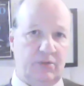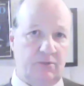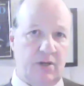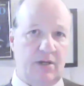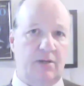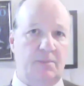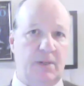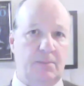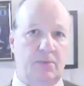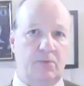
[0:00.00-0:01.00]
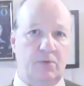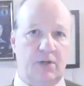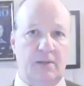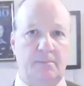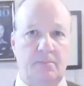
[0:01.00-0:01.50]
When you ran into people who were
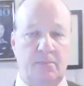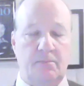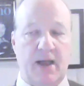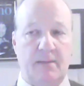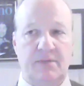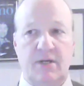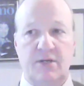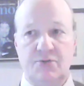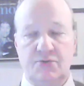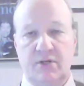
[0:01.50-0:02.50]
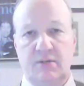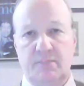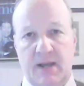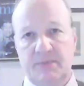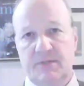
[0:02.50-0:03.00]
not baptized, you tried to
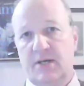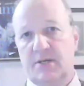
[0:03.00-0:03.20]
baptize